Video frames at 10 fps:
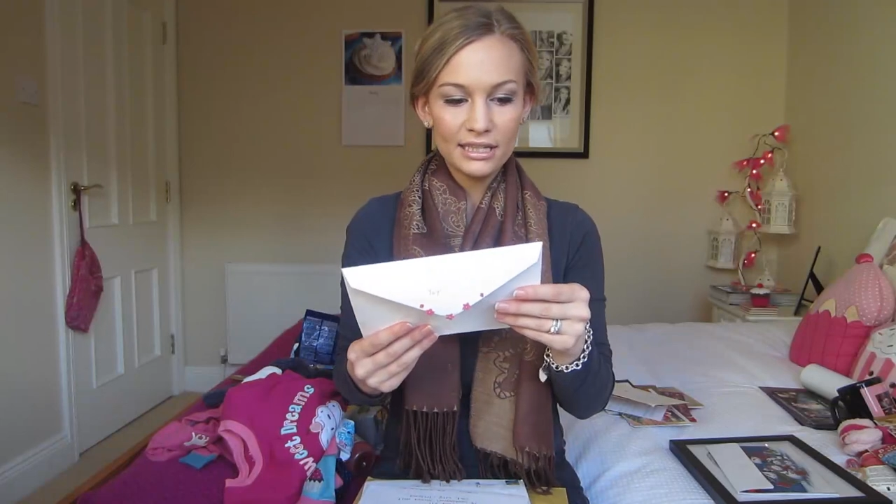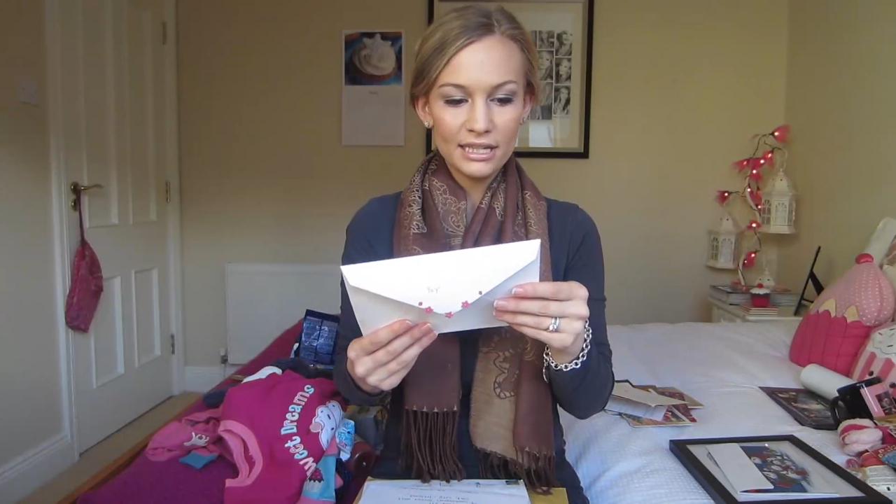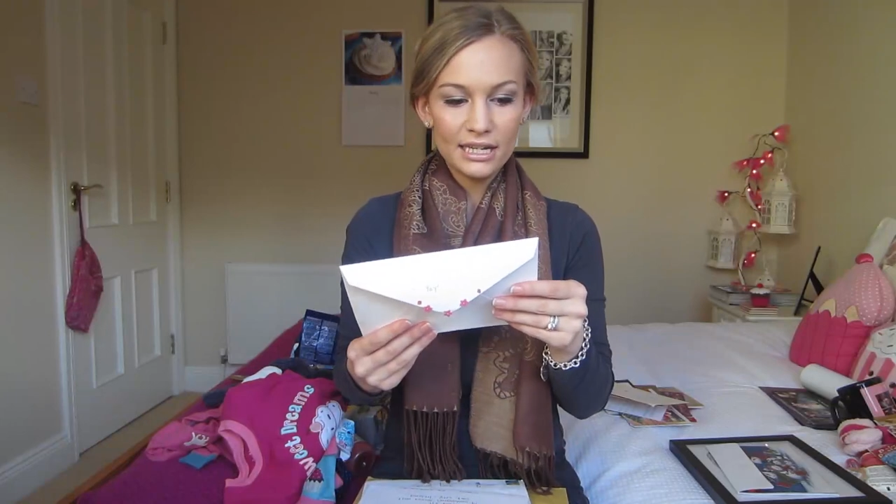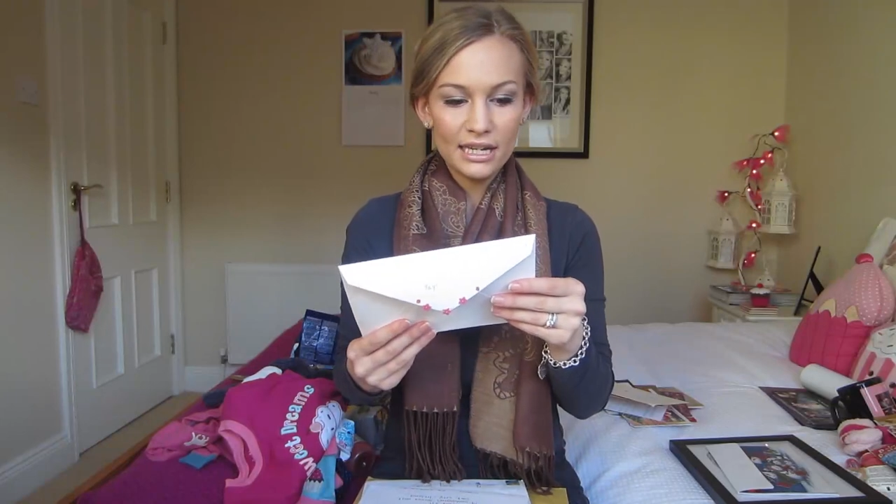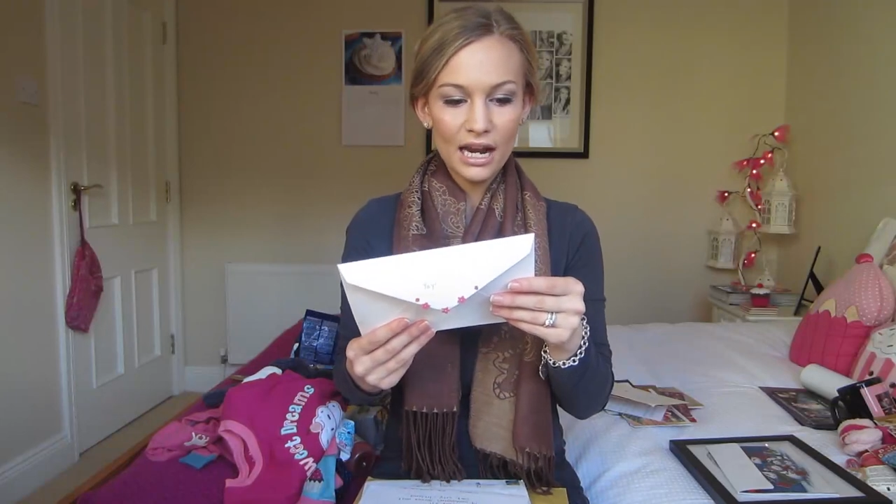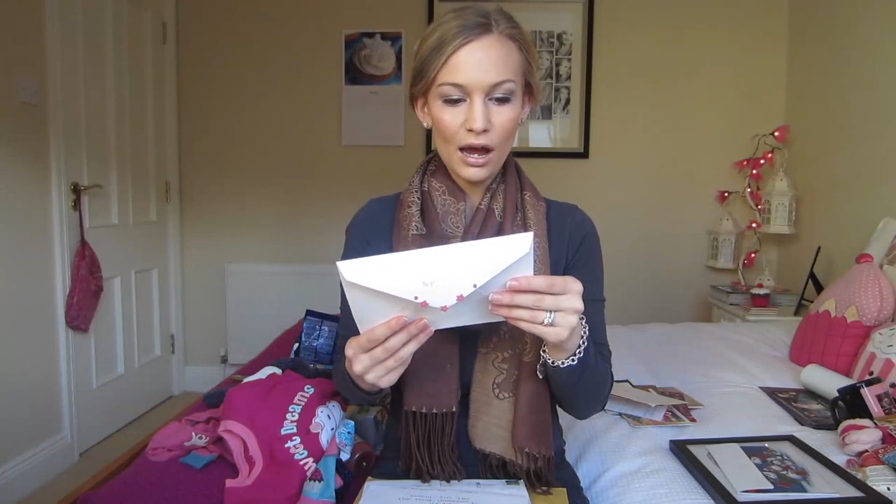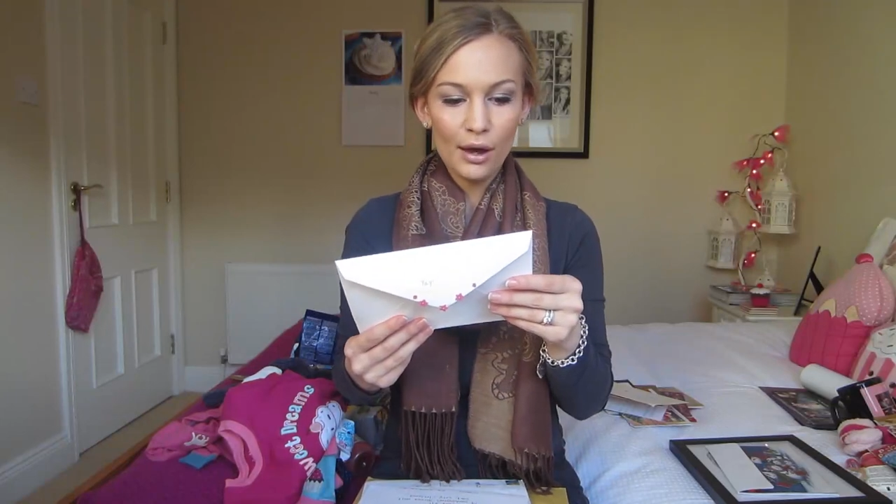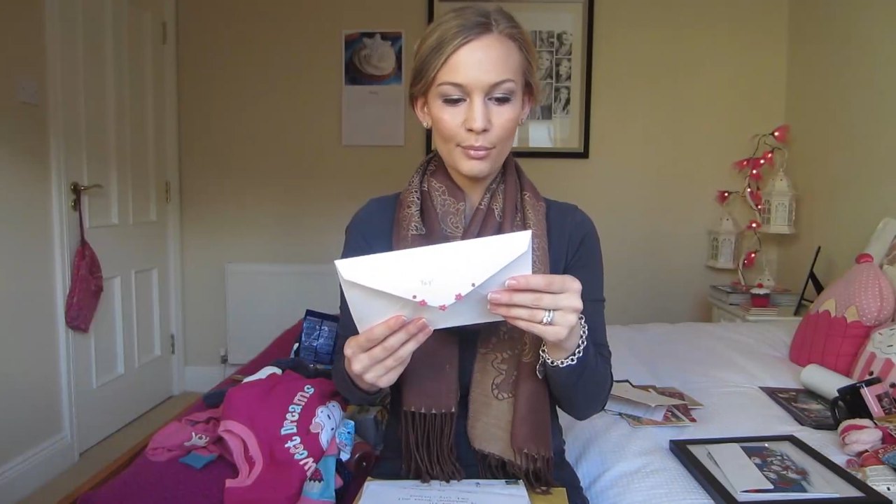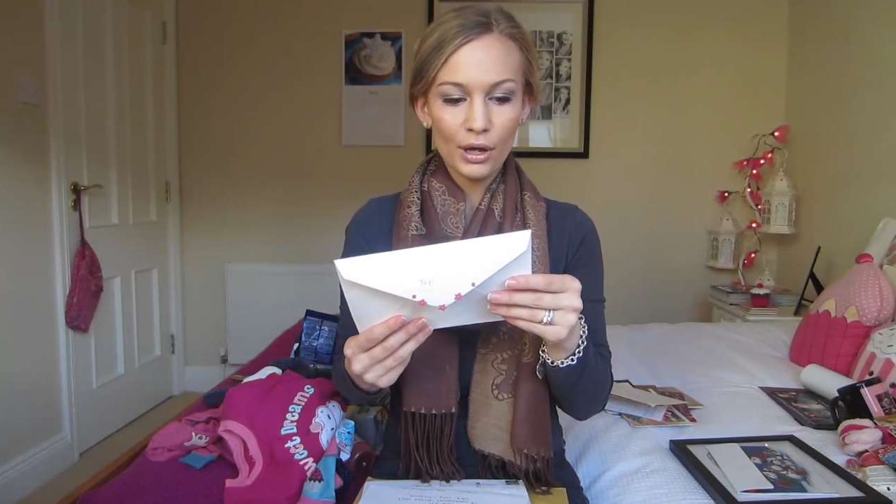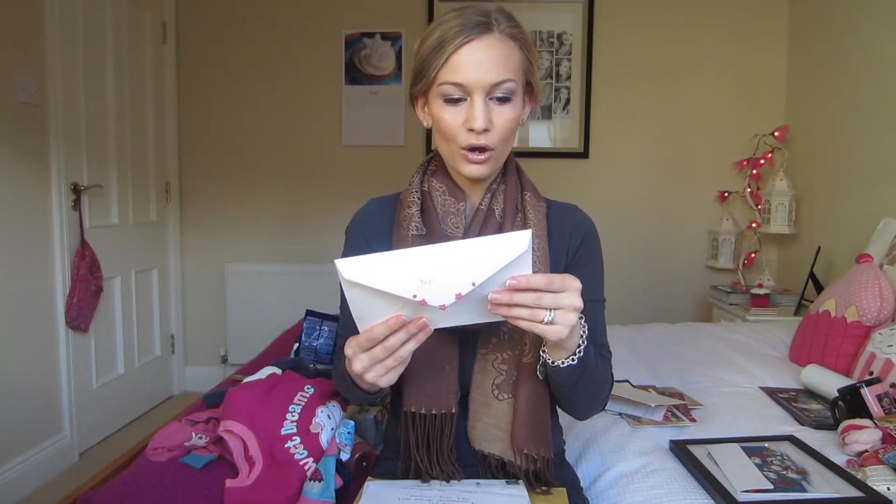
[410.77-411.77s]

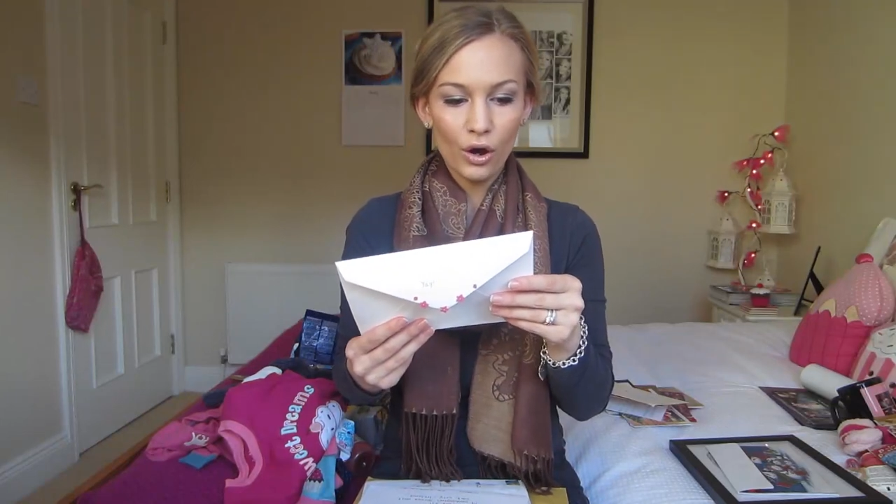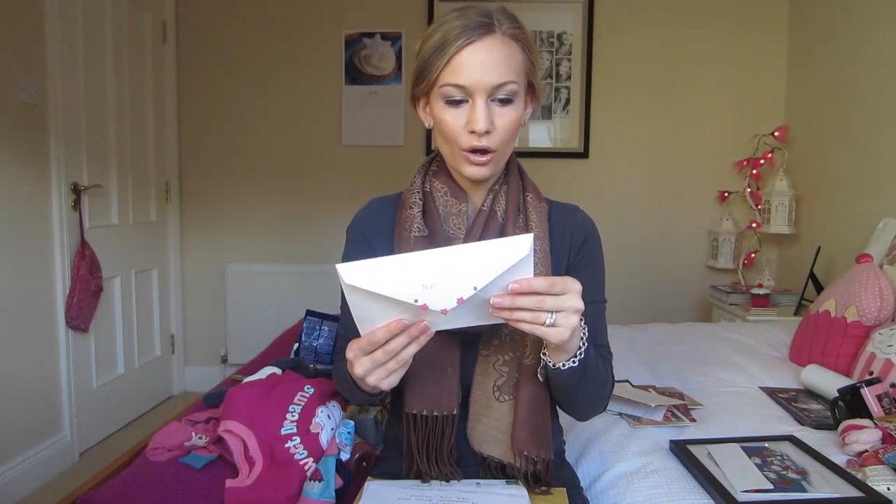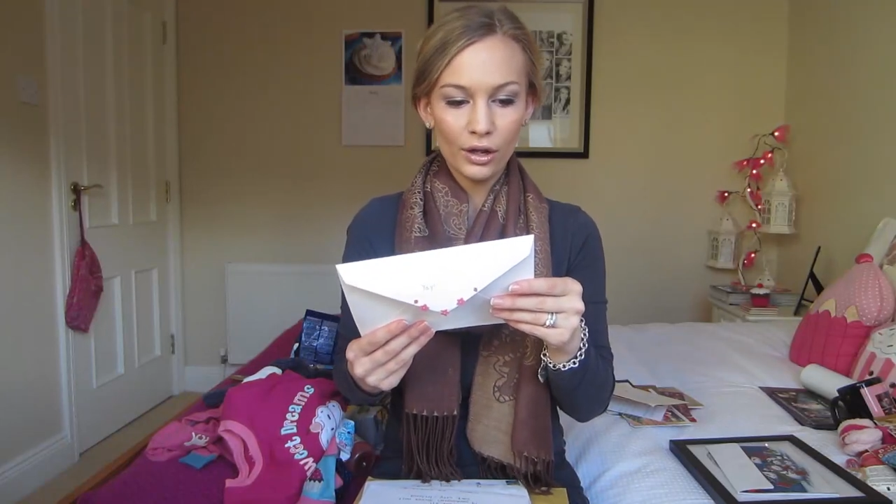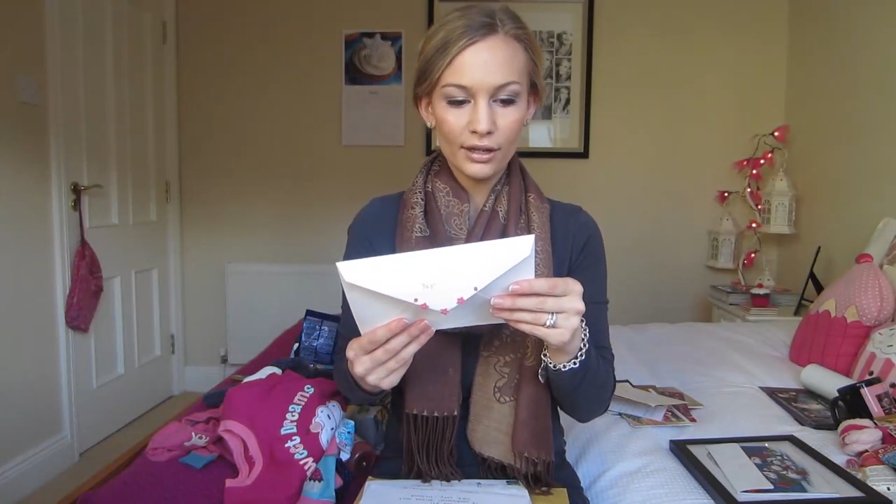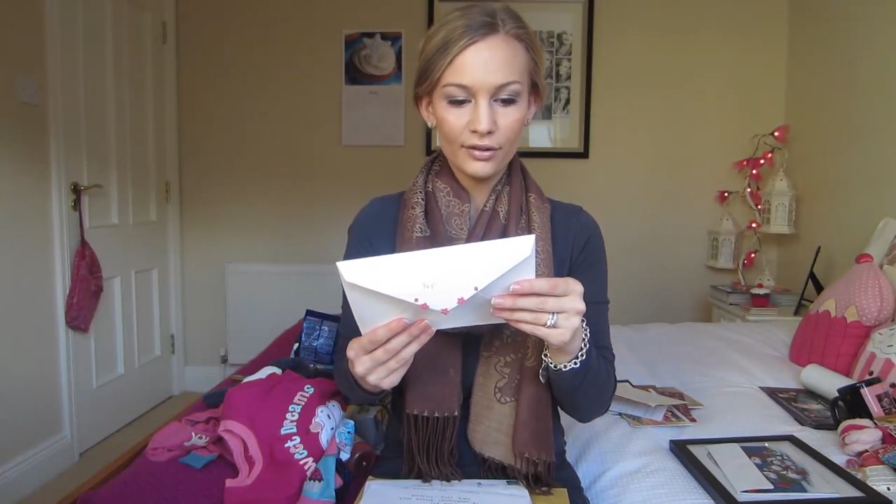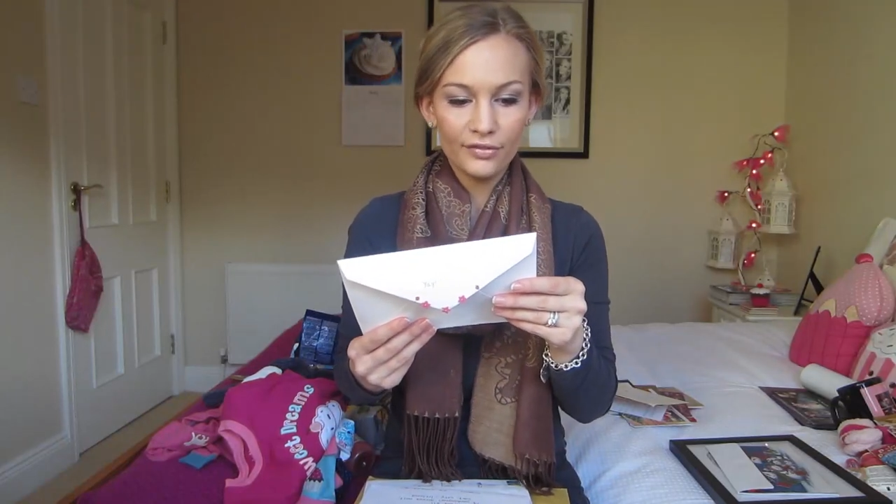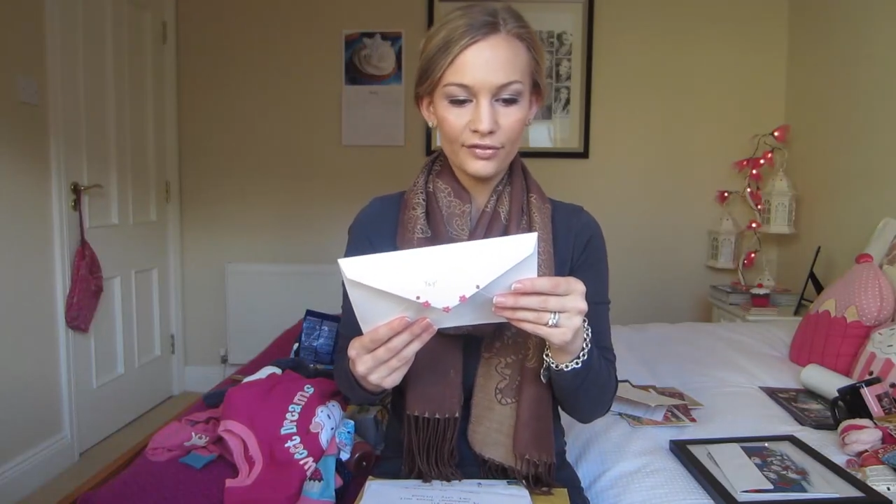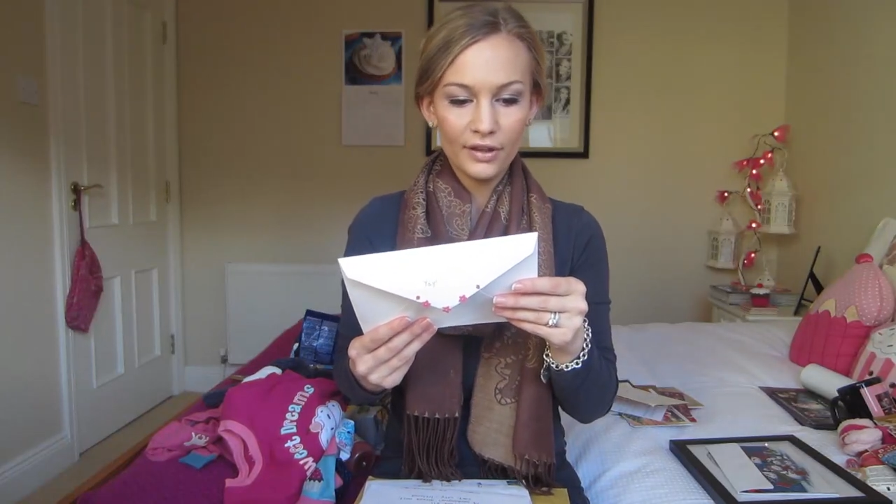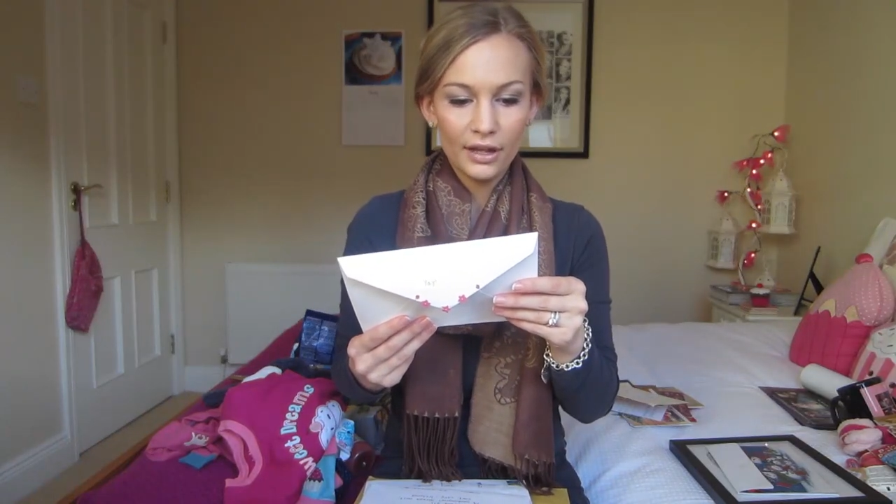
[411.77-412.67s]
Tina McAuliffe